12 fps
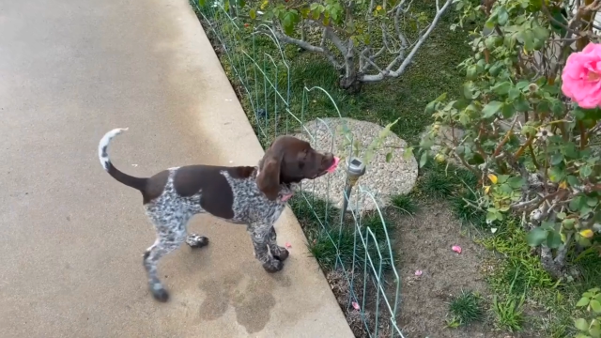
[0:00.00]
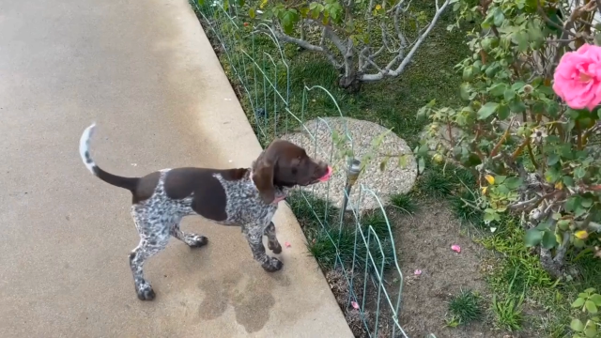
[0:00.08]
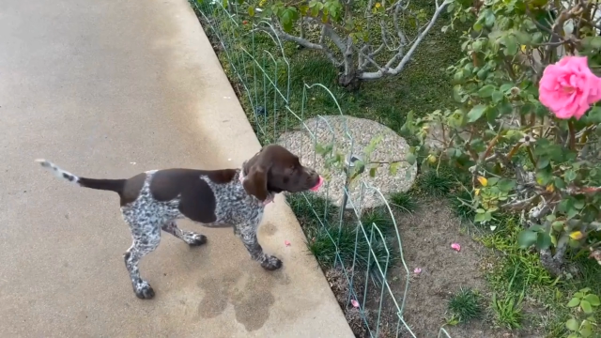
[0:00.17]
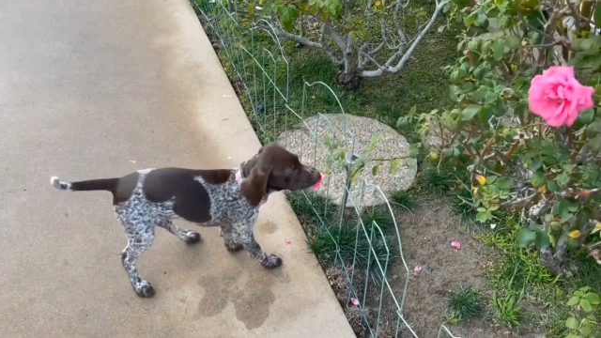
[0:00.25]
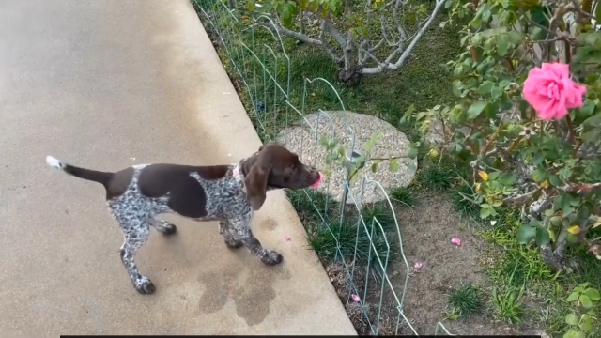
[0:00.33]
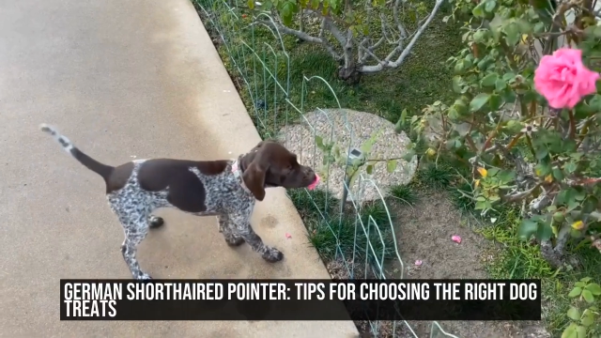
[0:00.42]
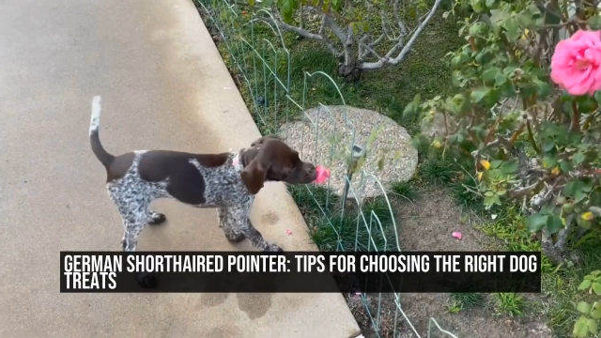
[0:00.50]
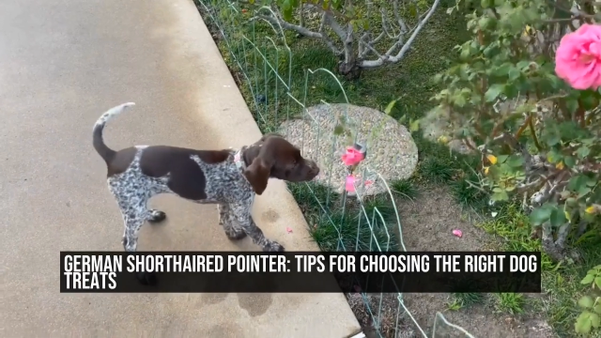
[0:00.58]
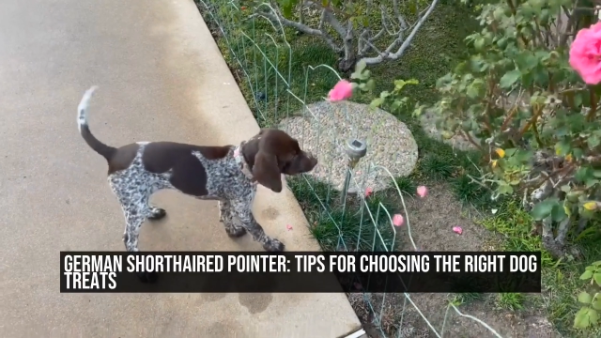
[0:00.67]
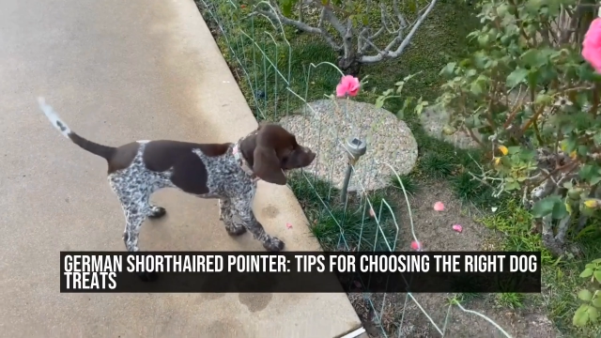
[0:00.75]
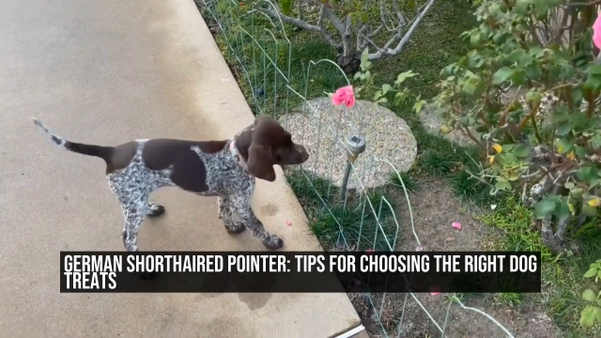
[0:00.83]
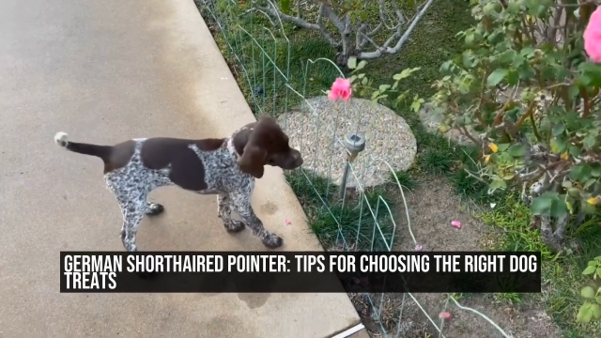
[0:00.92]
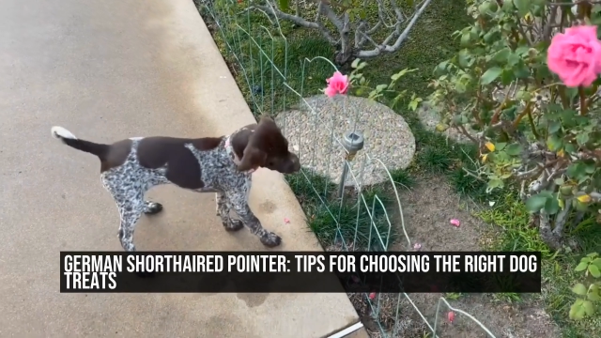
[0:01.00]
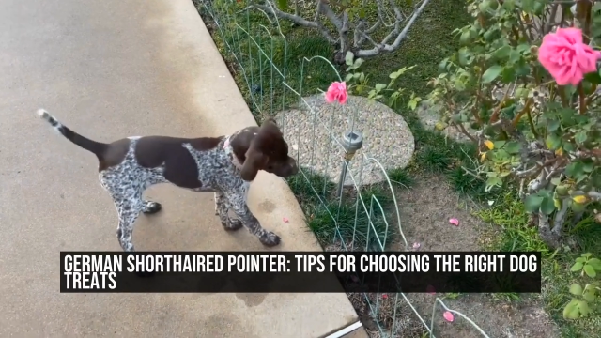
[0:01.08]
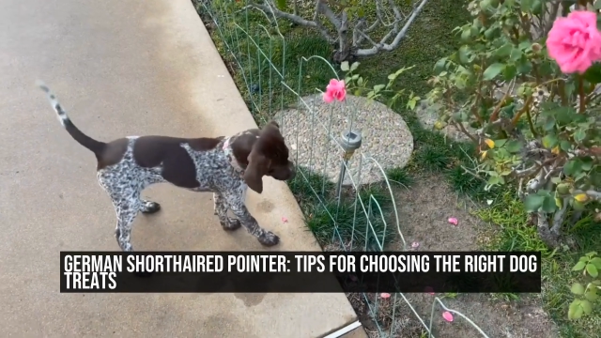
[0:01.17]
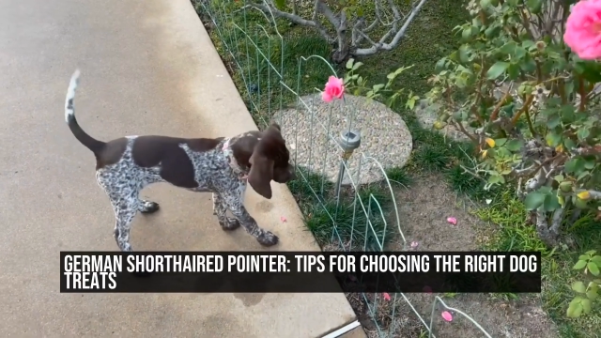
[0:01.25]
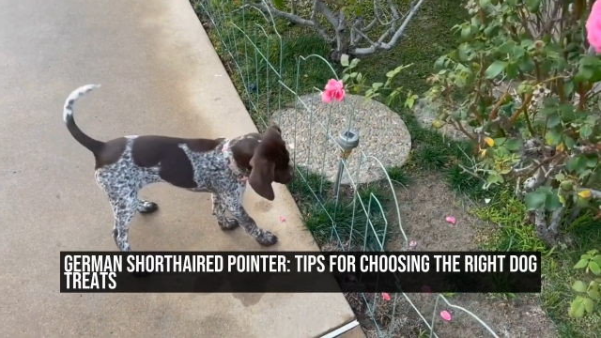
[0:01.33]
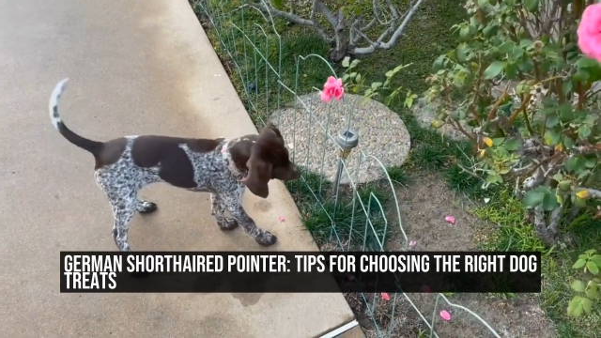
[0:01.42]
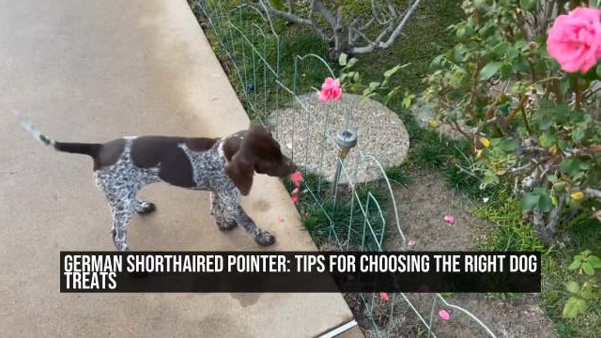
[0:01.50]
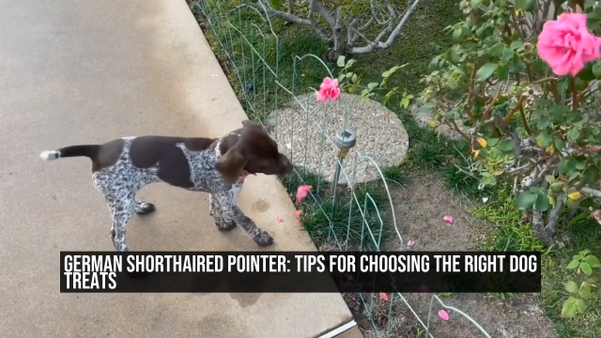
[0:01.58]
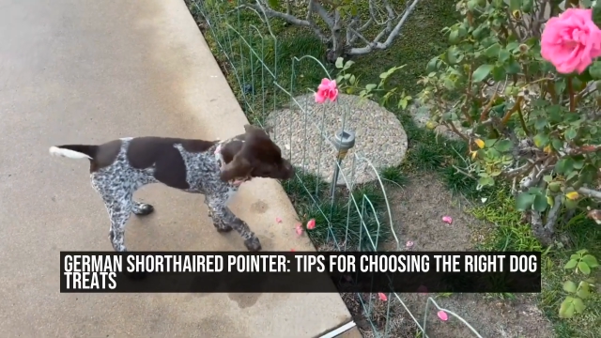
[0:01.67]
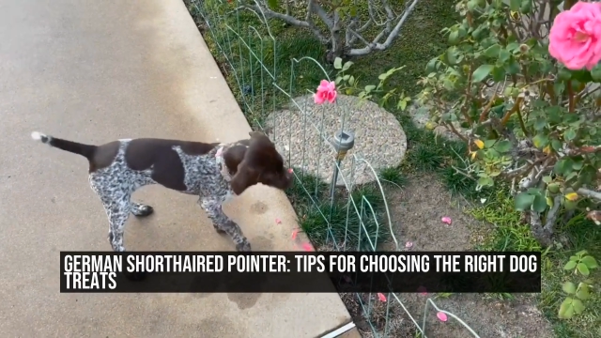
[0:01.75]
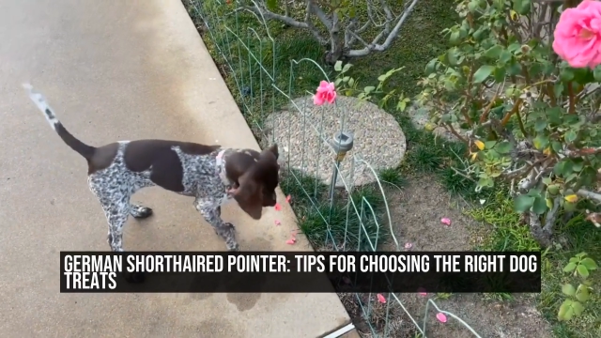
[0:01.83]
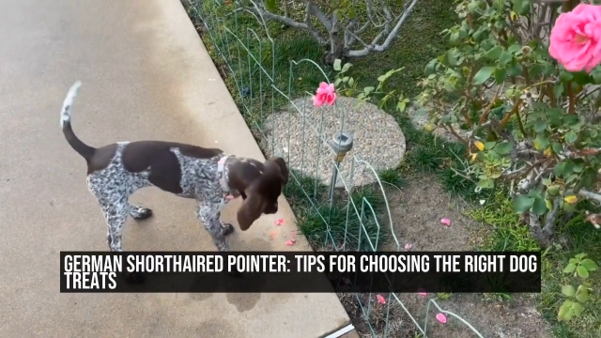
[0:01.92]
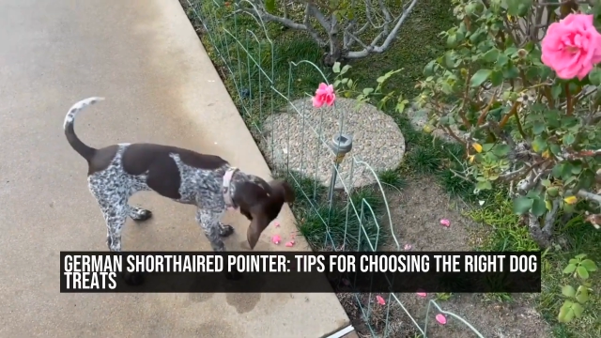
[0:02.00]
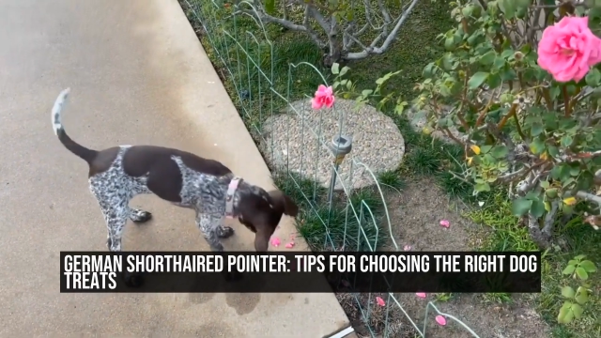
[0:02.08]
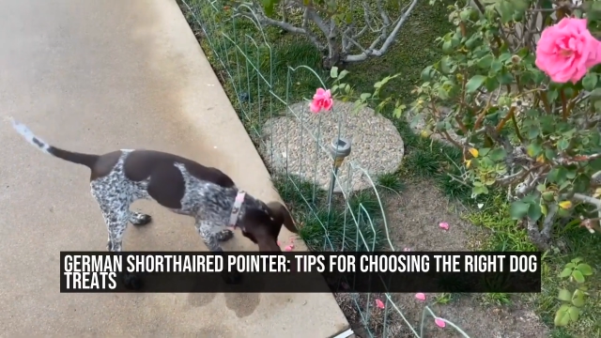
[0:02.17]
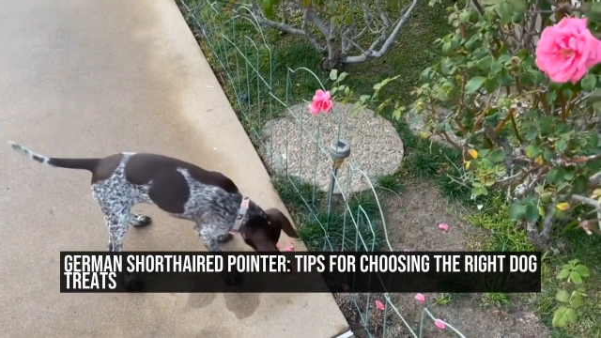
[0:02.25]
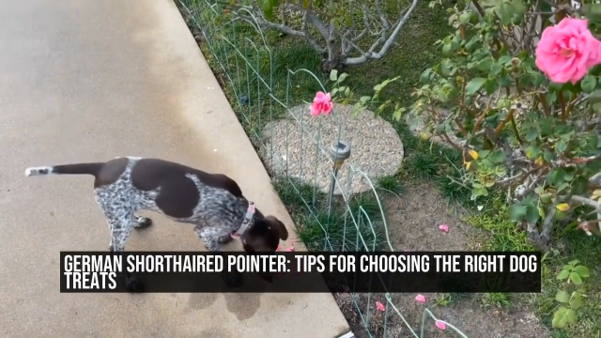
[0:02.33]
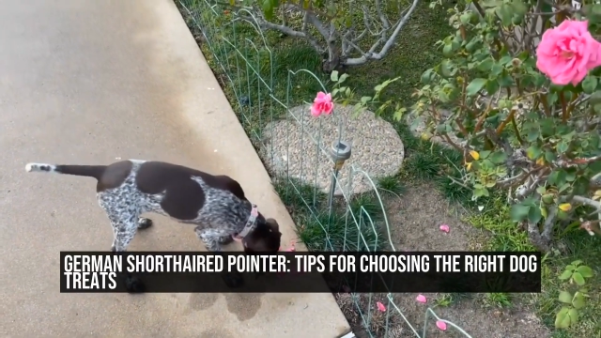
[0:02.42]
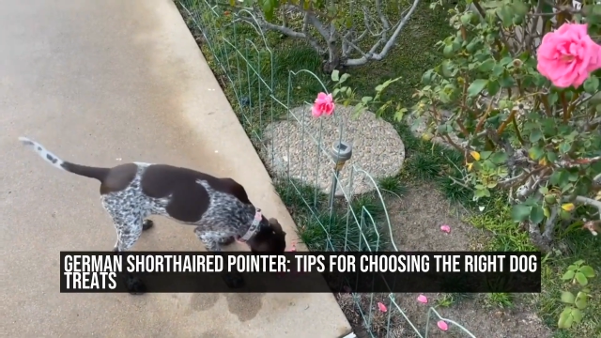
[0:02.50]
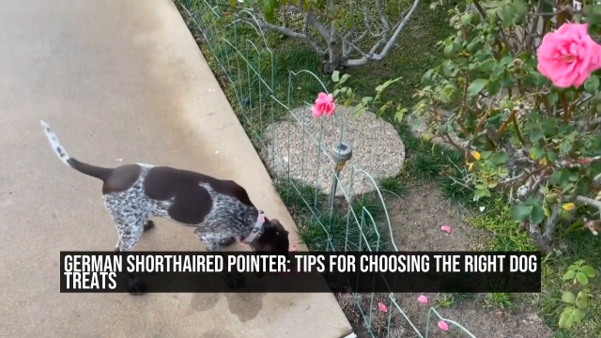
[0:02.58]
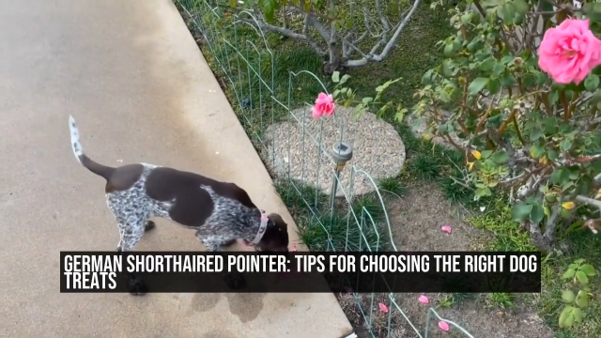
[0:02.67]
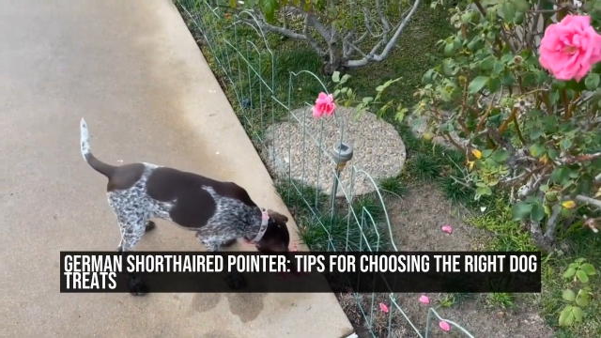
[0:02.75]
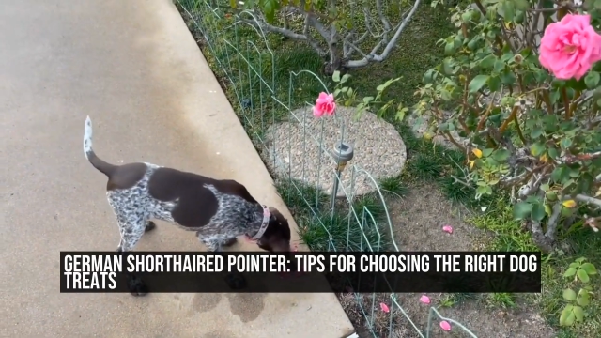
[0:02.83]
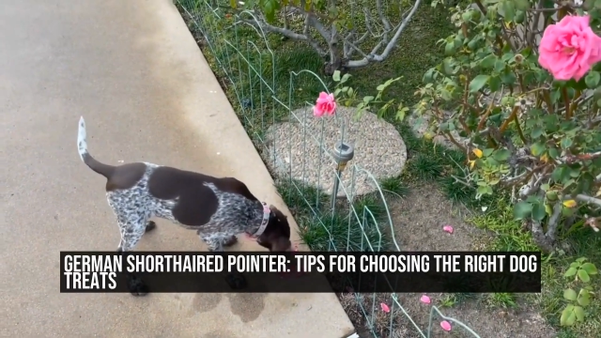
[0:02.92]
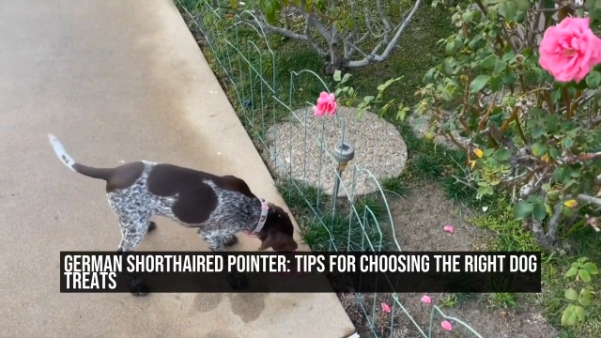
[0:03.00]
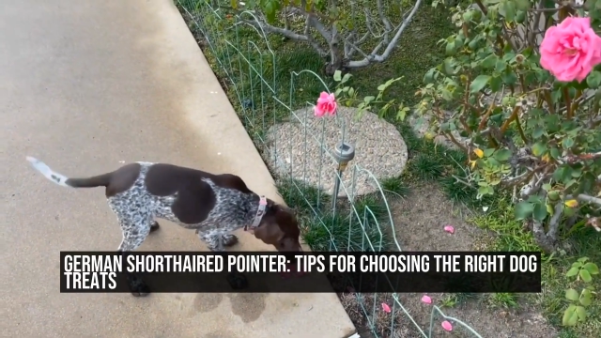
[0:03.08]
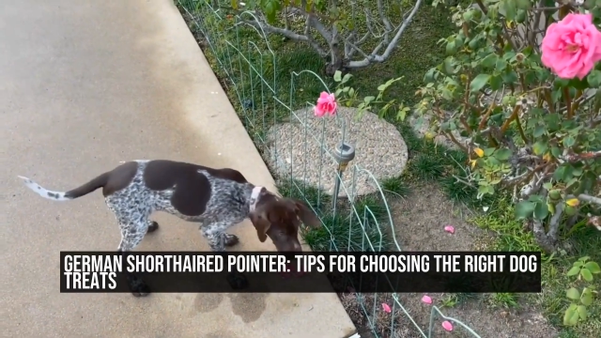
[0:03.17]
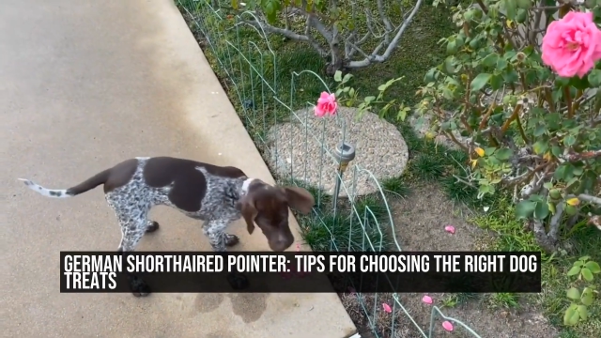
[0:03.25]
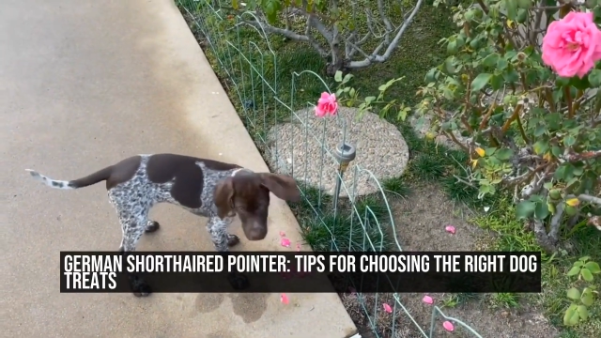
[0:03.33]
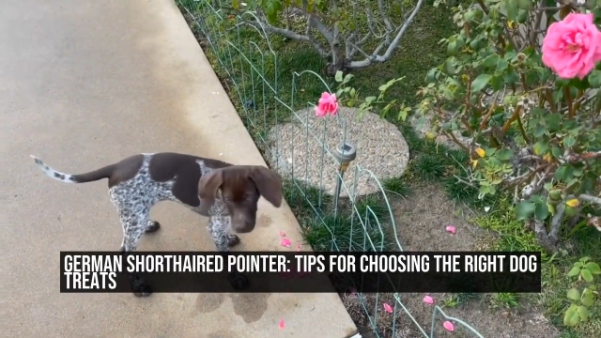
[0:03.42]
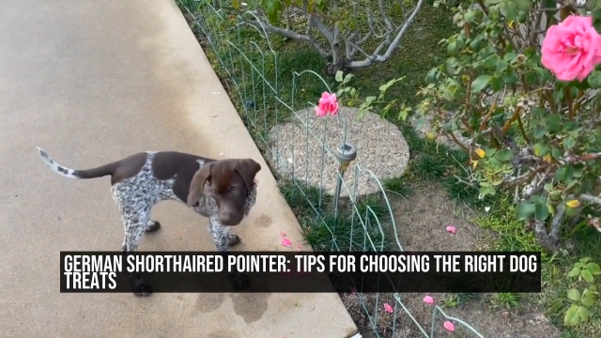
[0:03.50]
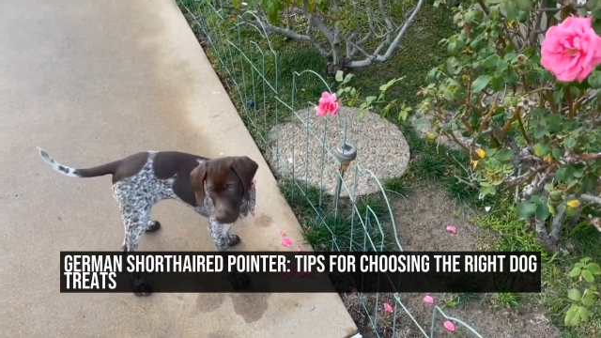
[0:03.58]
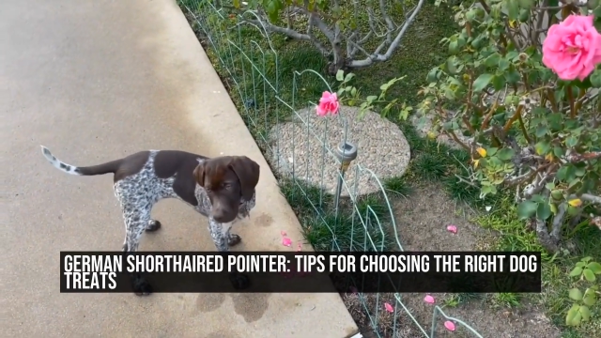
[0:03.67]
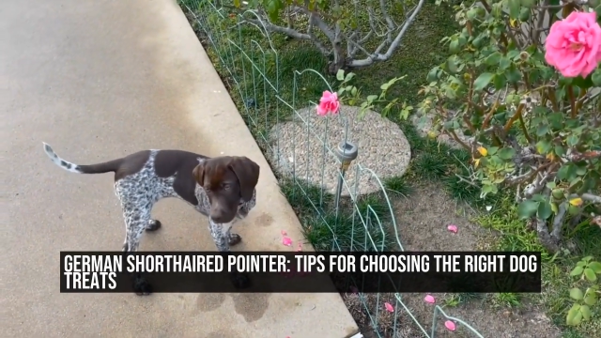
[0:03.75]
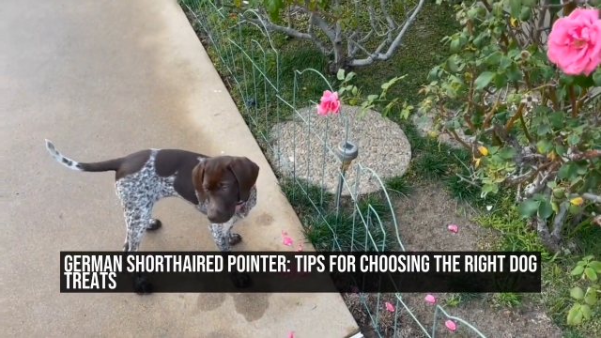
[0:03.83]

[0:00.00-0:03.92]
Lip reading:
Nobody's mouth can be seen.